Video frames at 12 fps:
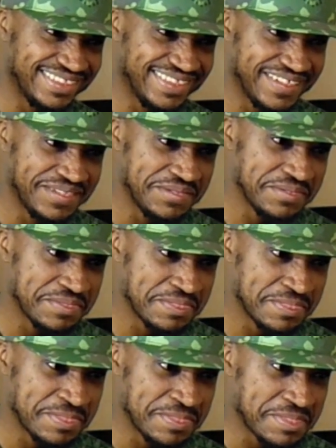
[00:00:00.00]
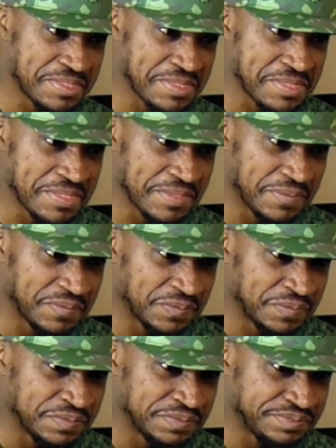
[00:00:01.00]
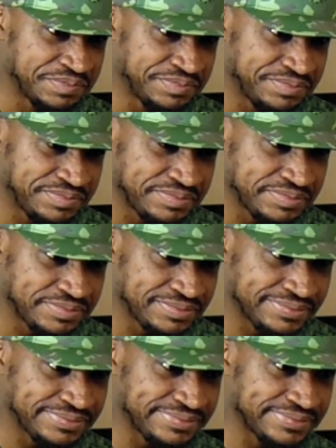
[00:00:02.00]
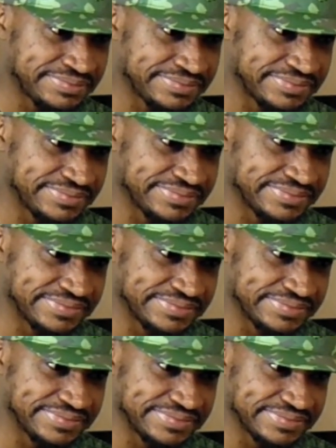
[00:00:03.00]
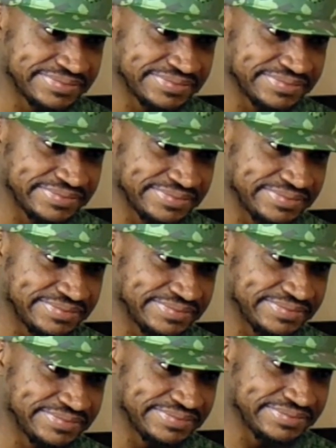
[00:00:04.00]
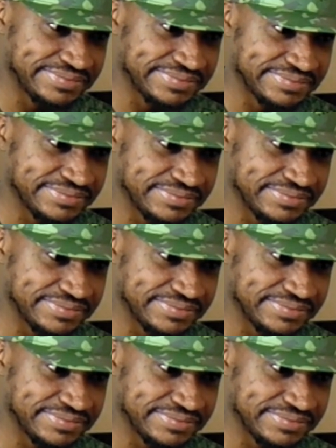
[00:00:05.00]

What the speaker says: The person shown says nothing.